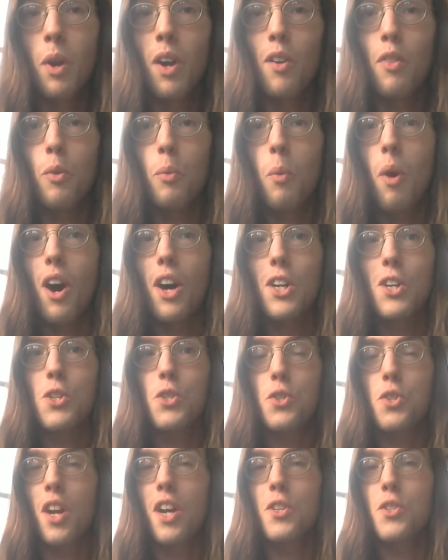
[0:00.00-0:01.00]
where the water
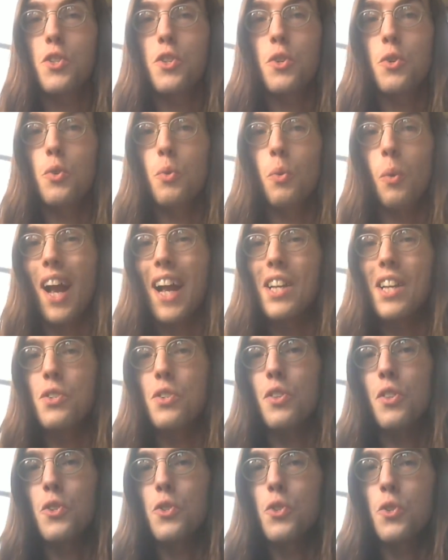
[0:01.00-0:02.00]
starts to
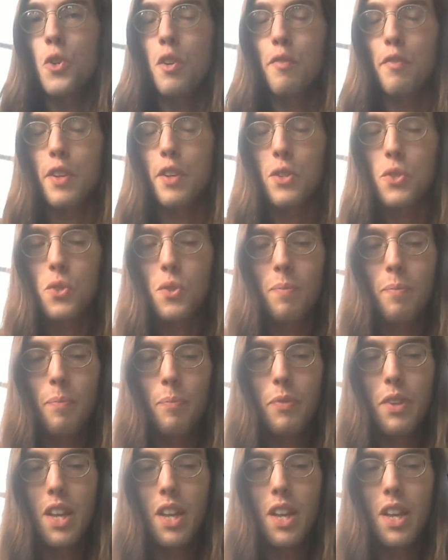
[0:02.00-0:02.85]
rise to the surface,